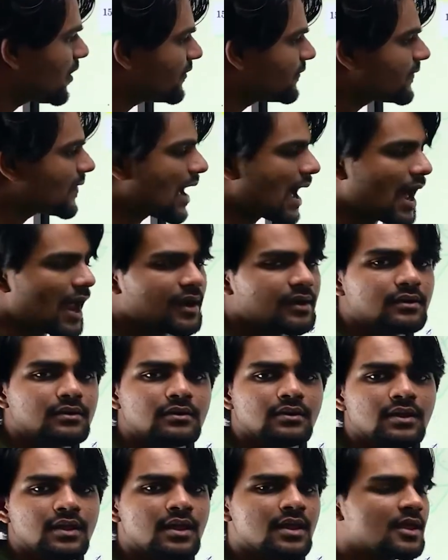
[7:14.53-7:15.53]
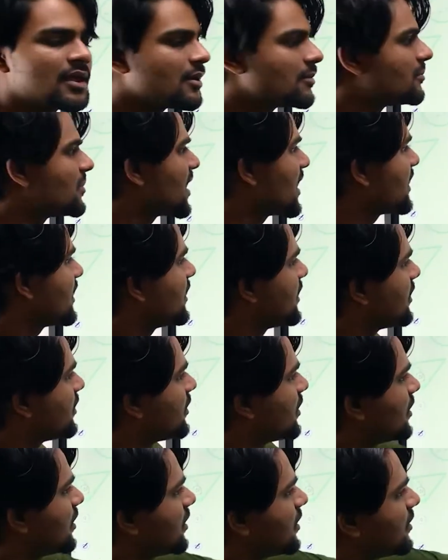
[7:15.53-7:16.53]
of r by
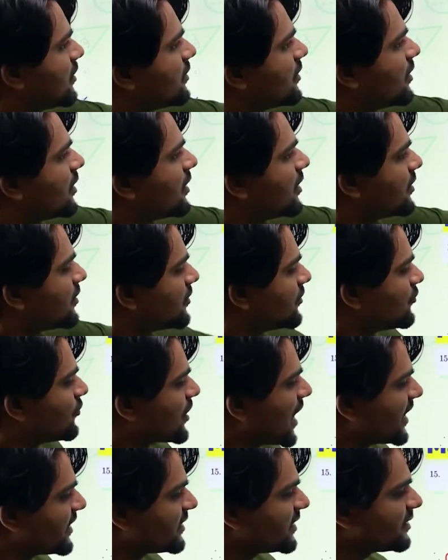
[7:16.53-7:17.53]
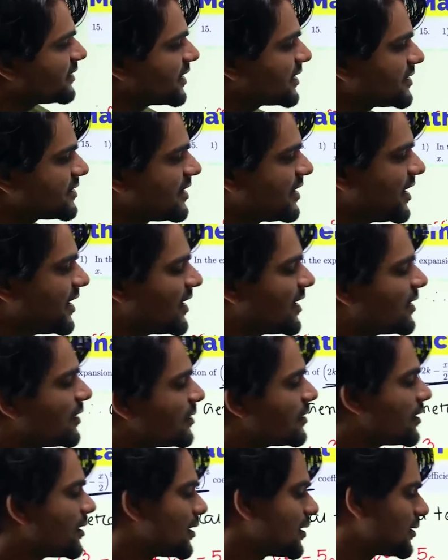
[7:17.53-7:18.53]
writing that k,
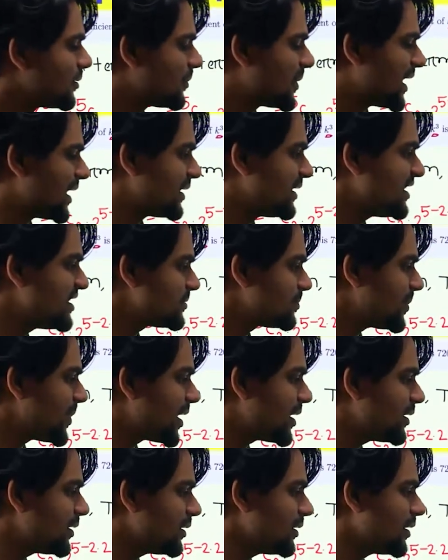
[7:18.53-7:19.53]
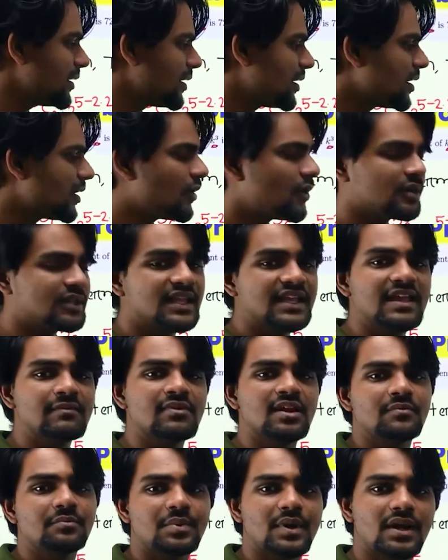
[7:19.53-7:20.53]
this part or the
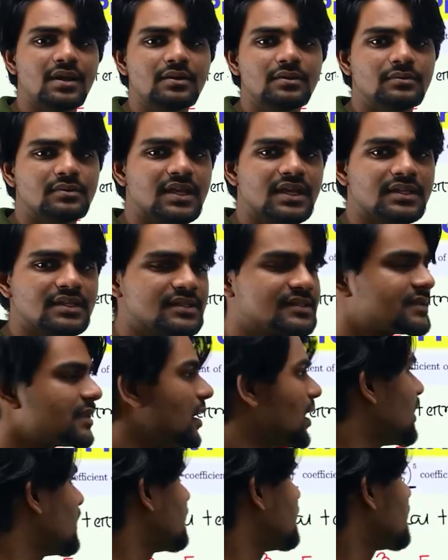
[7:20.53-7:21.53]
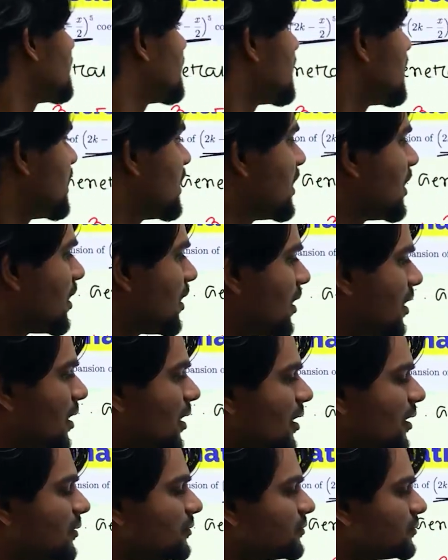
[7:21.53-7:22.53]
given part, that is the
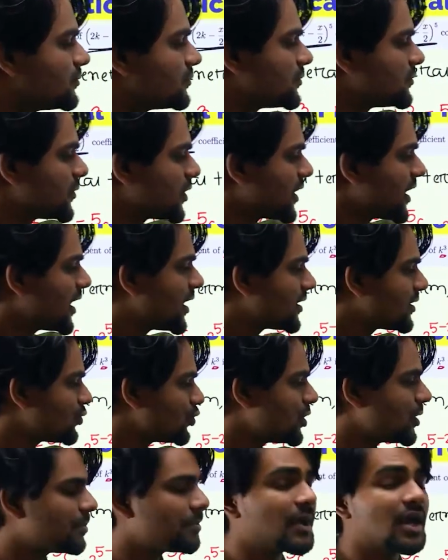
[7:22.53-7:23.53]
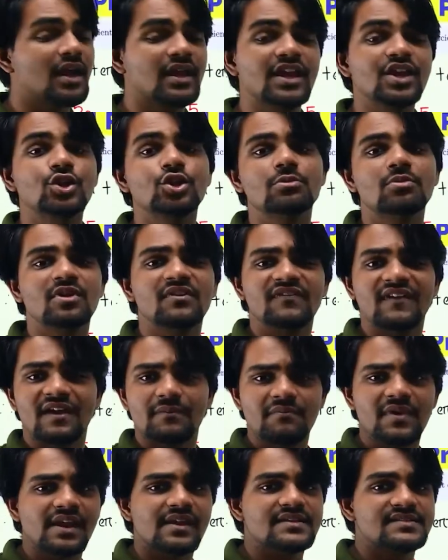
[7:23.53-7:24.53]
k to the power
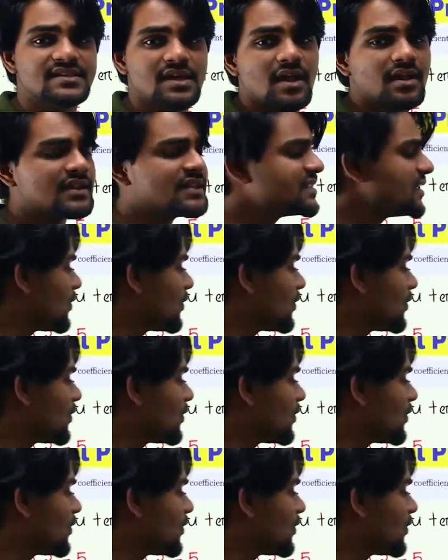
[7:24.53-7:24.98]
5 minus r is